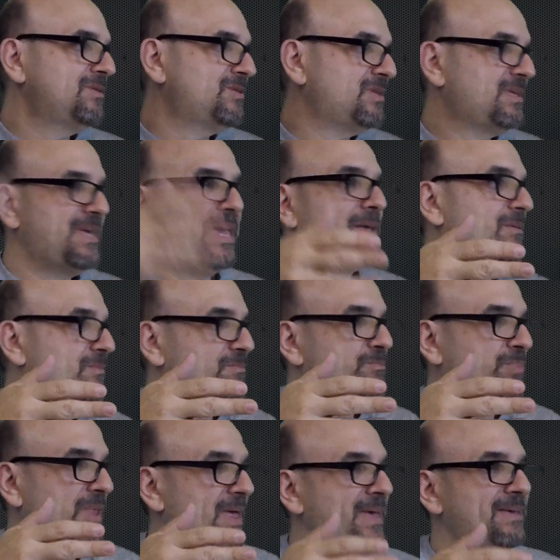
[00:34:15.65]
to get
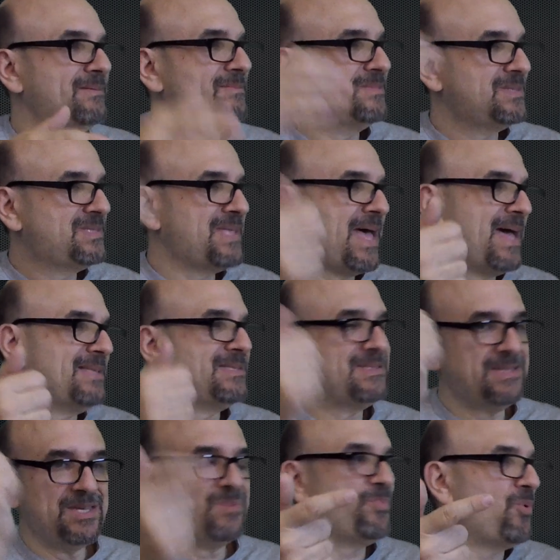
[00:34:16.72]
playing the stats,
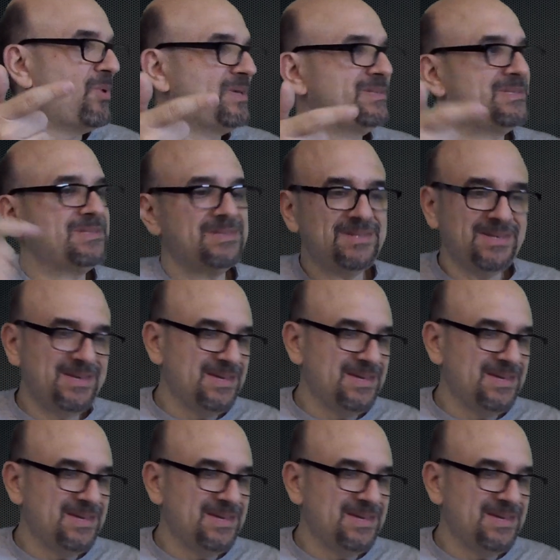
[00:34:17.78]
the sure. hit points.